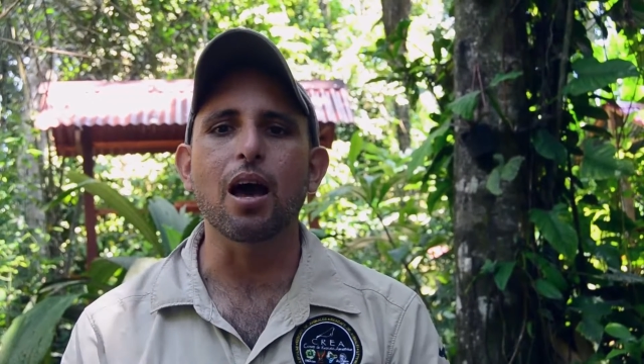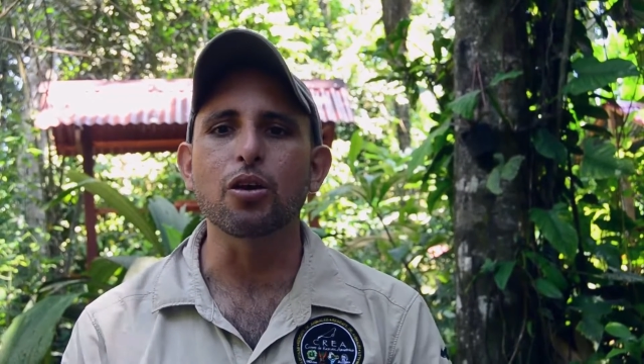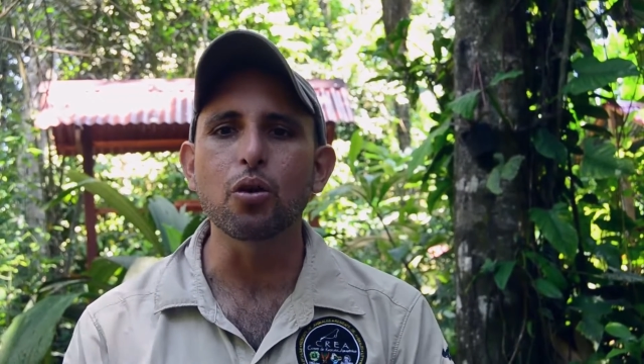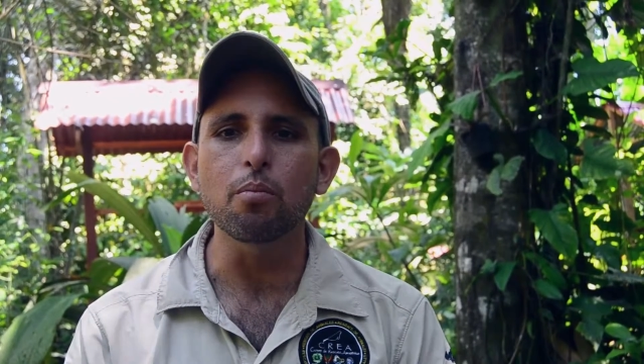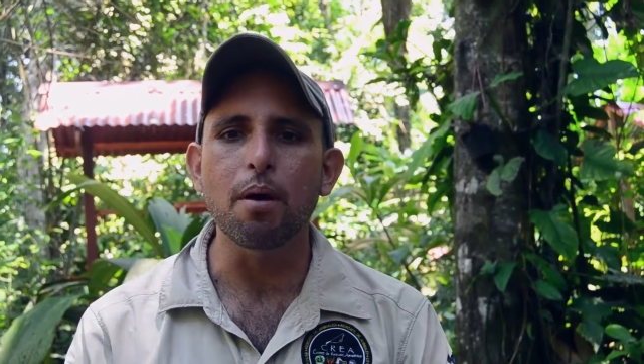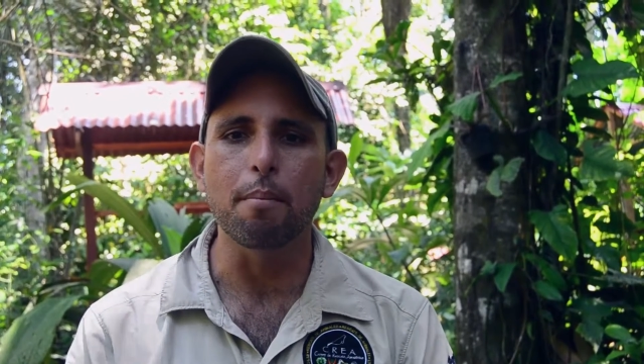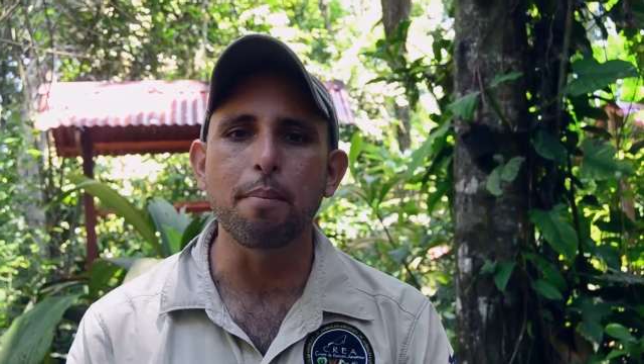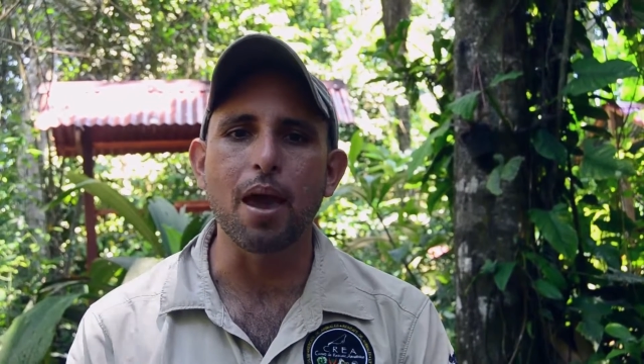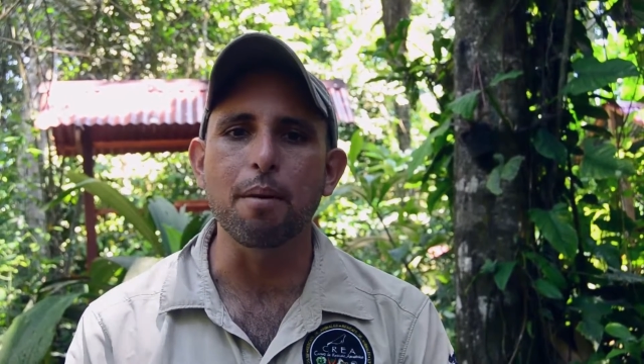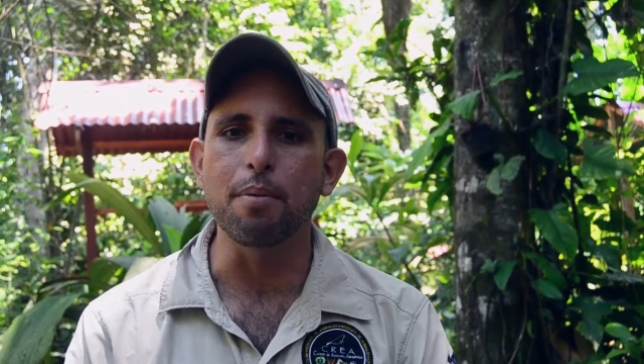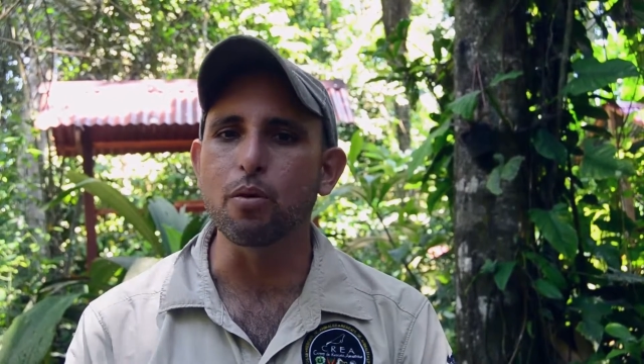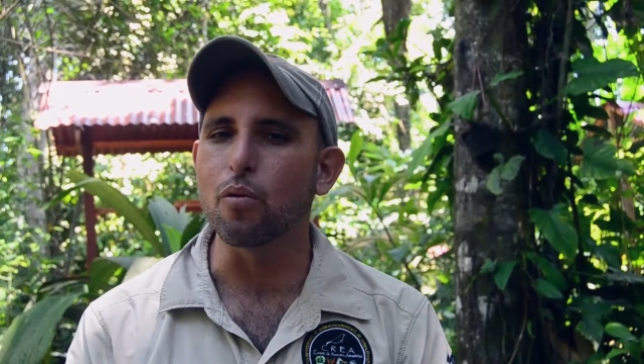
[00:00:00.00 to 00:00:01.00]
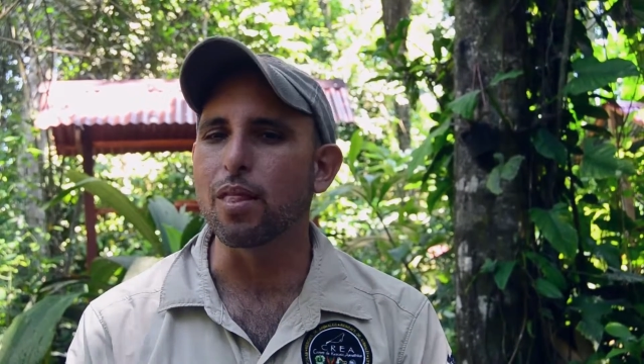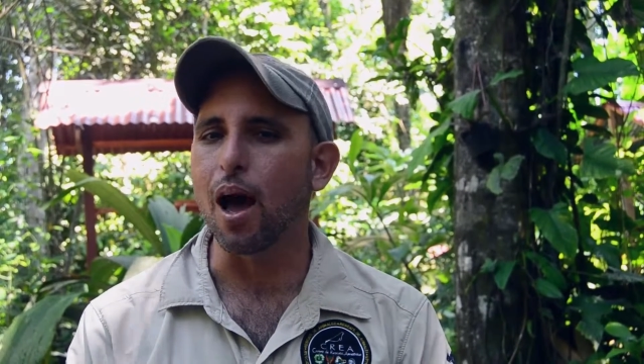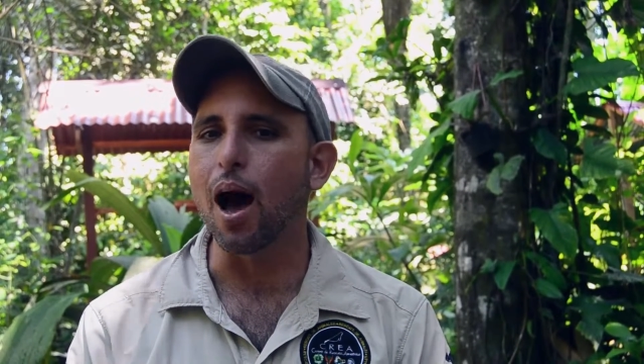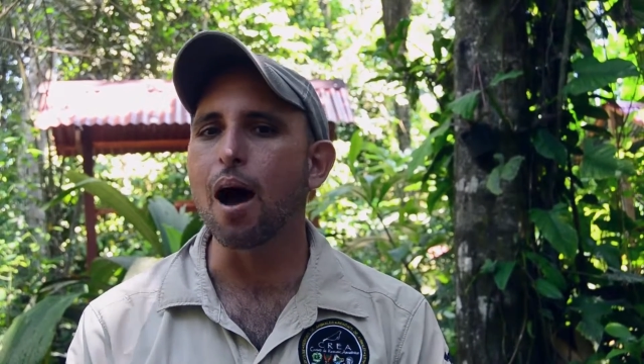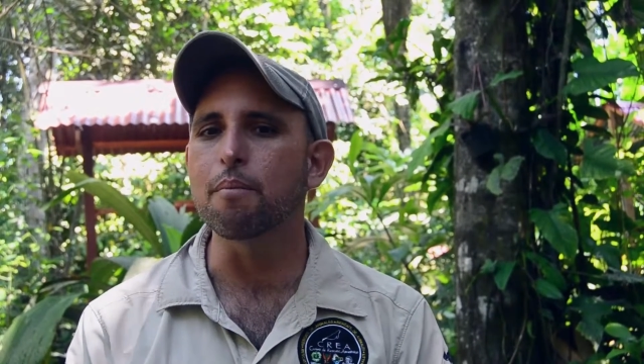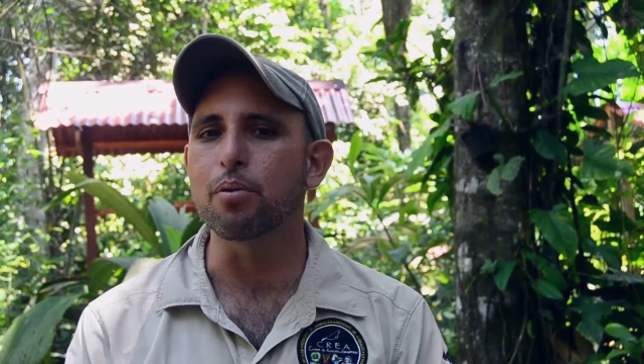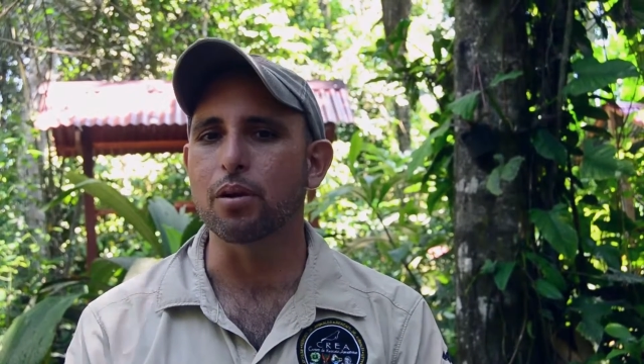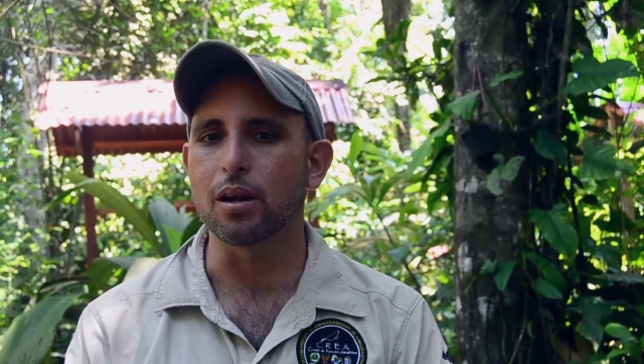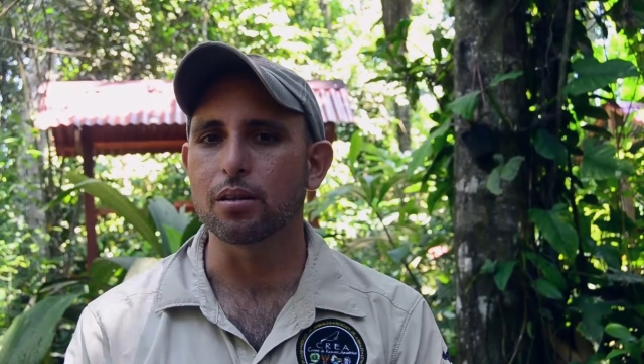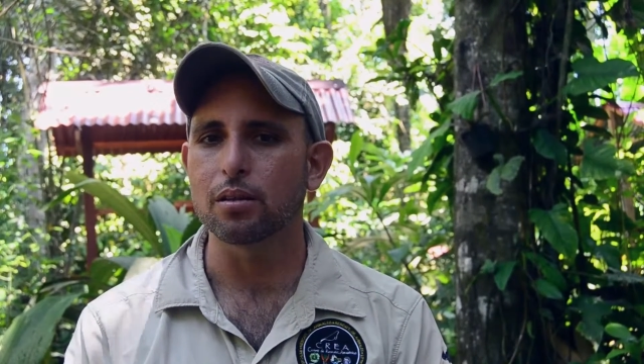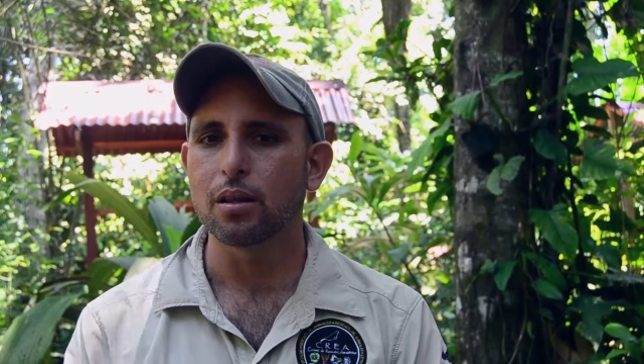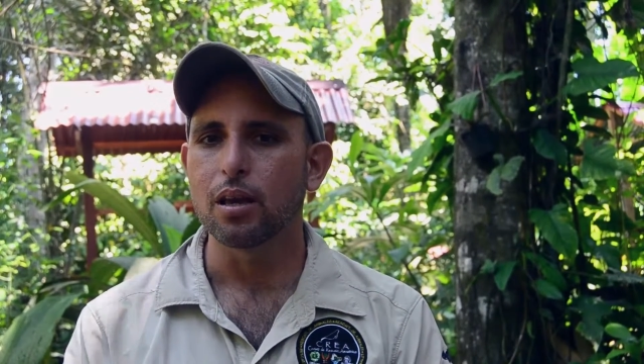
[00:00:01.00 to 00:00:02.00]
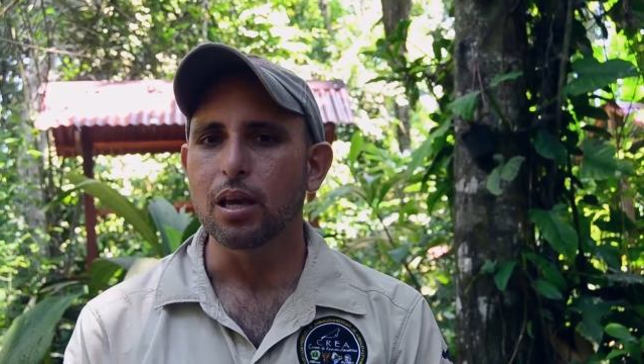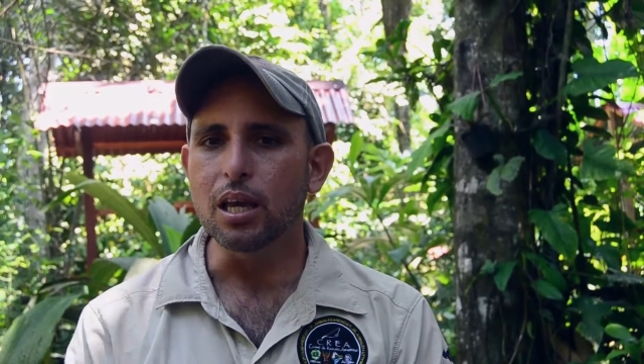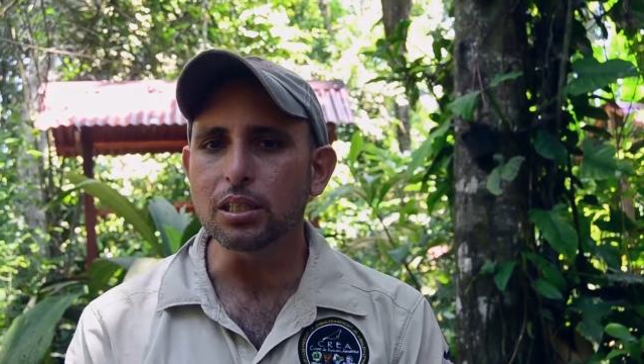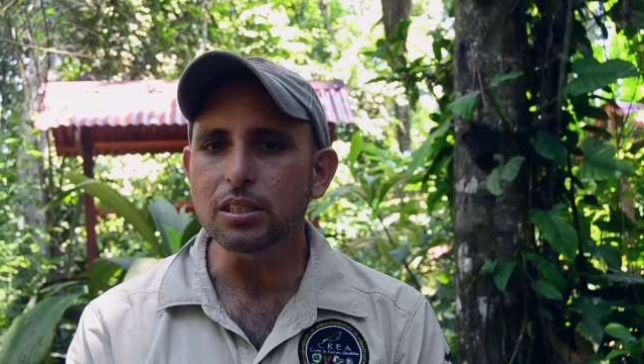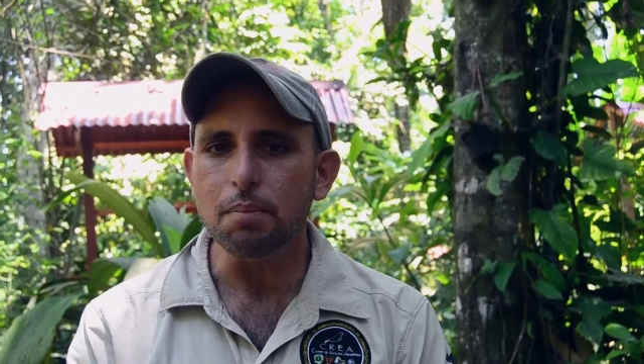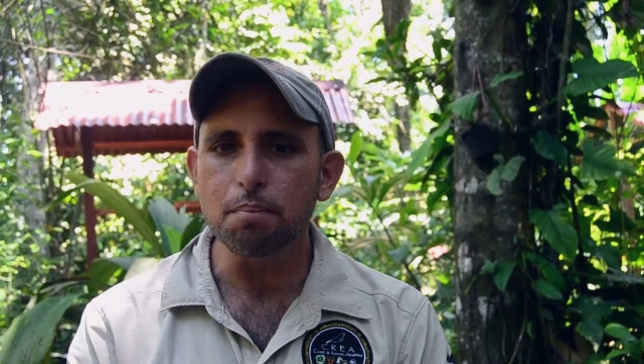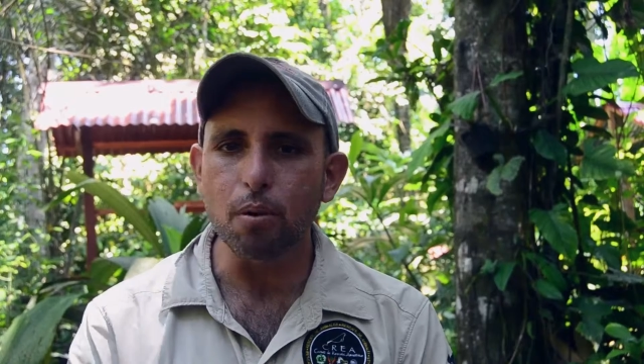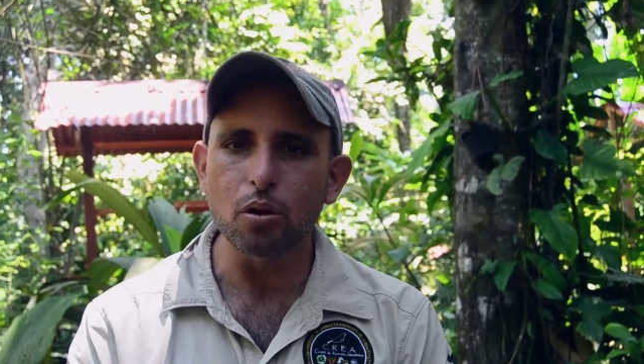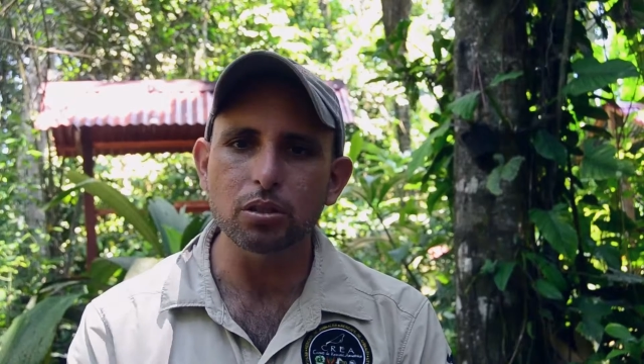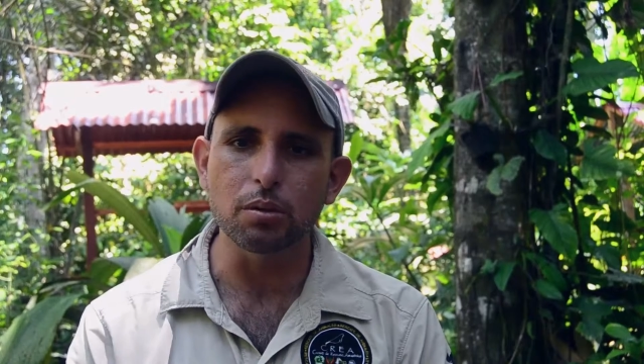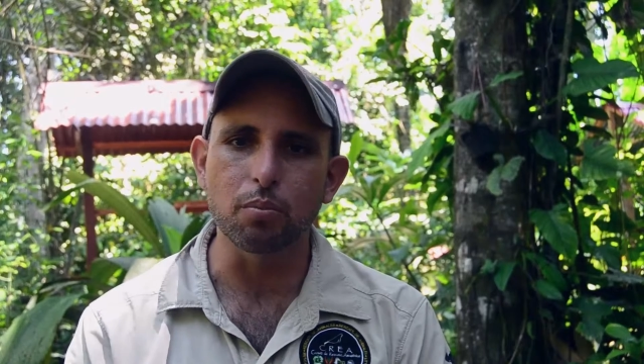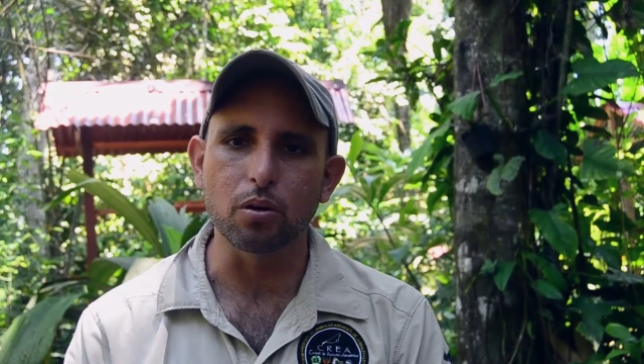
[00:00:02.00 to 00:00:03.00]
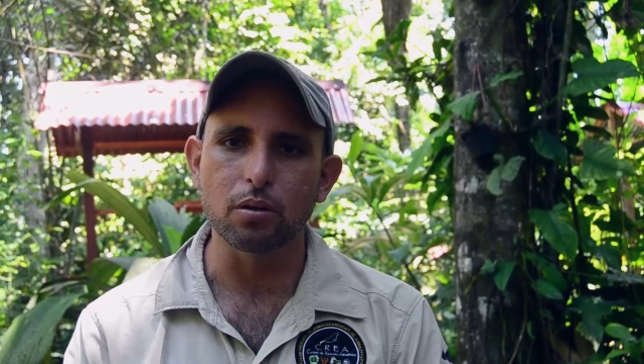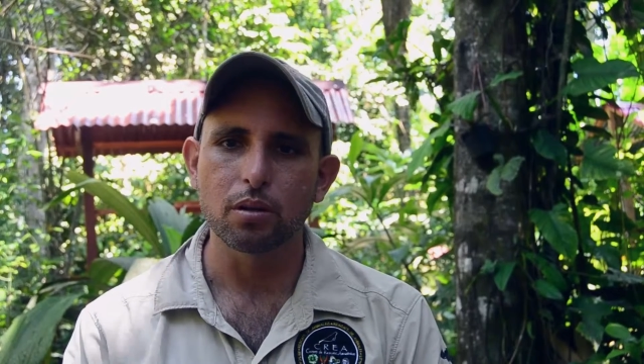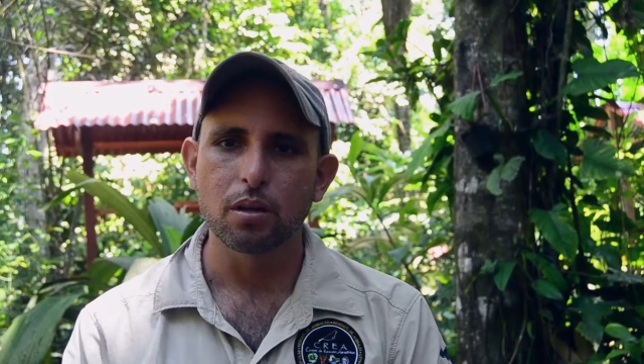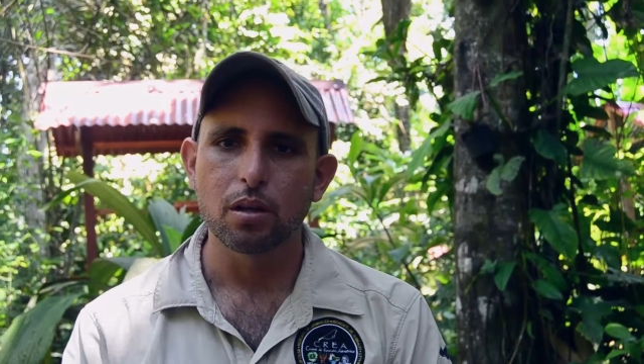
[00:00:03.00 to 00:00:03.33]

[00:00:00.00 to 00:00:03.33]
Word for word: a human baby with hamburger. It's impossible.